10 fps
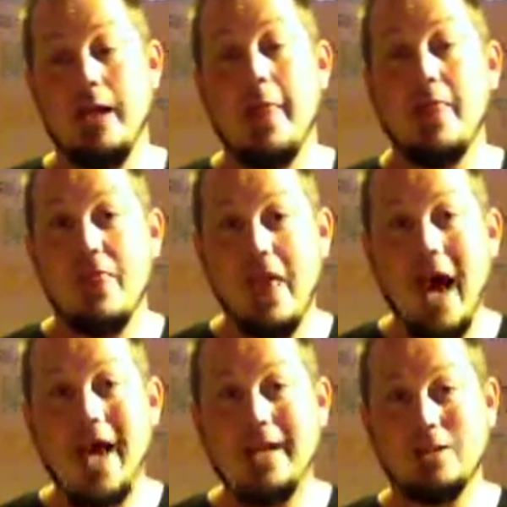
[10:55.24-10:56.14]
And
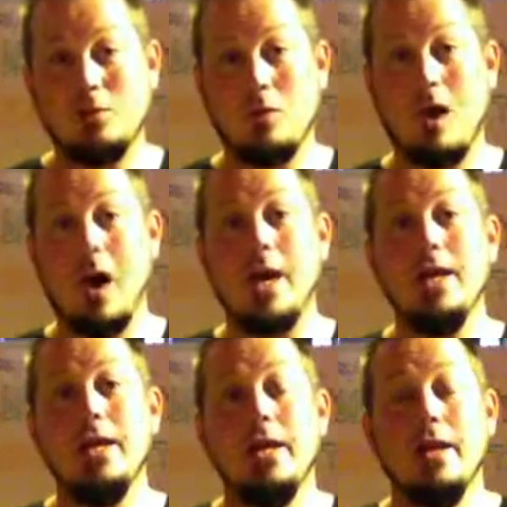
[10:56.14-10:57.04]
that is why
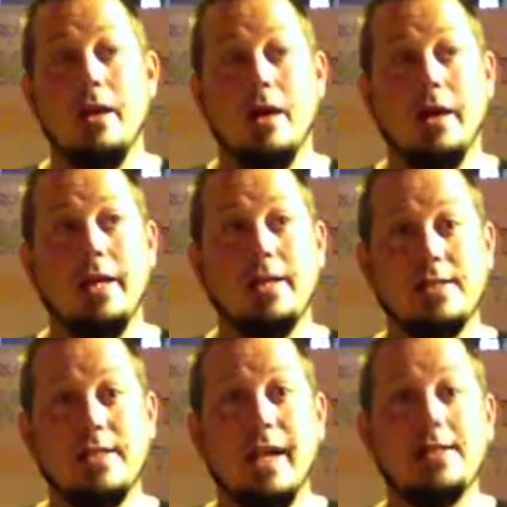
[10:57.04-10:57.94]
uh, he
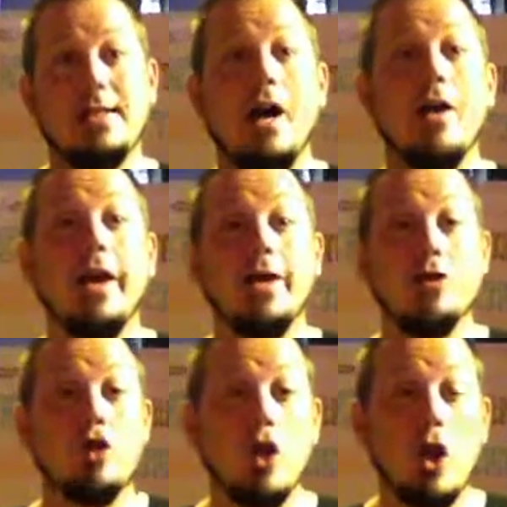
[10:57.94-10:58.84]
stands out and
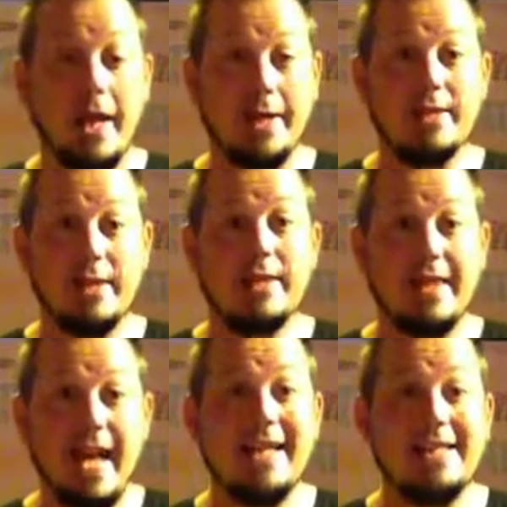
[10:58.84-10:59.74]
is, and is,
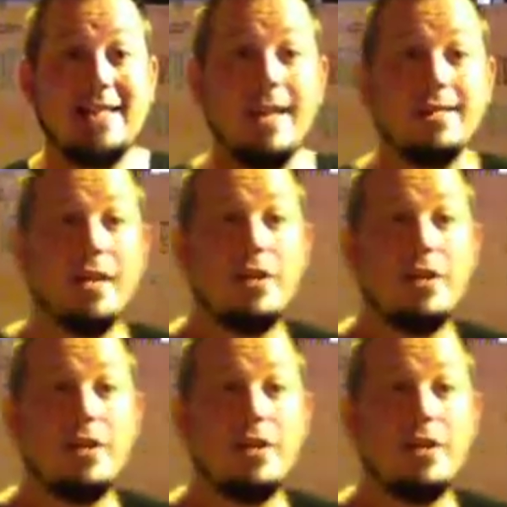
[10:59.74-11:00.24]
in that sense,